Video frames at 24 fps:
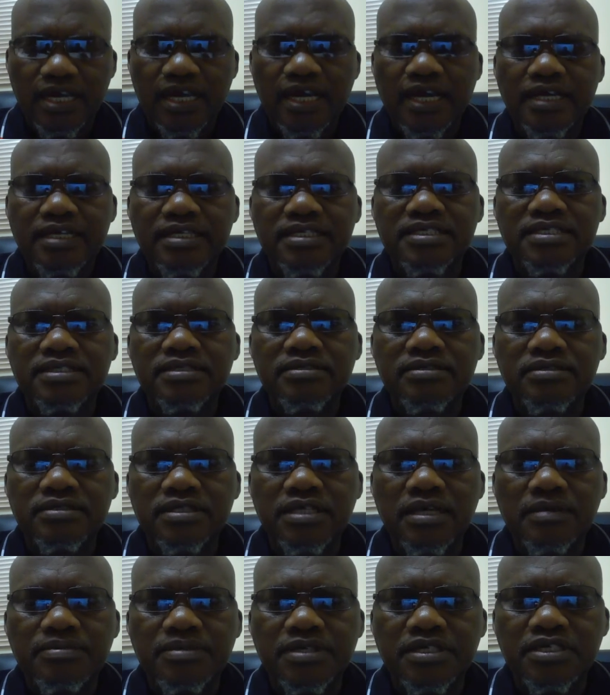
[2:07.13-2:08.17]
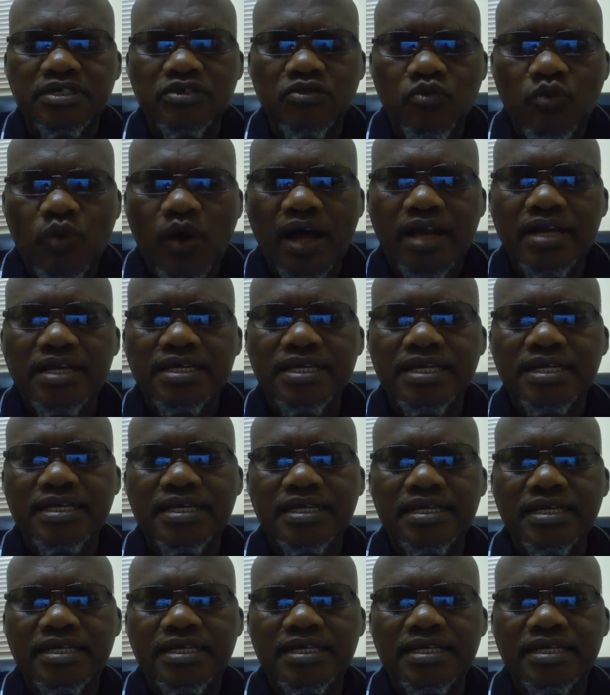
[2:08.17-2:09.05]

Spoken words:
and subsection 1,